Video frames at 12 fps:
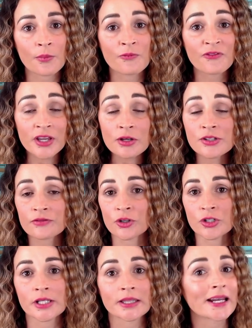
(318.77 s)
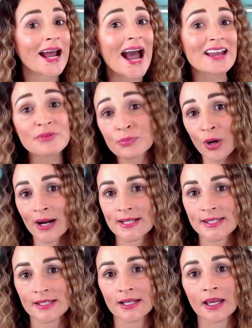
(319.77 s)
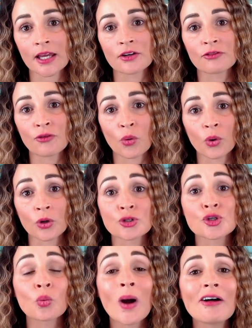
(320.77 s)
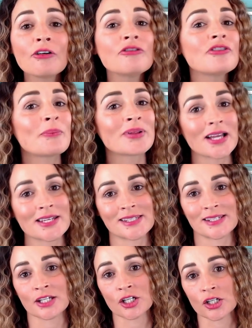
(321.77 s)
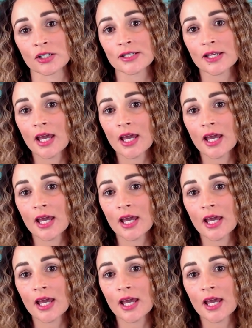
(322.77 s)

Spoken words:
field of nursing that I've been practicing in for 12 plus years,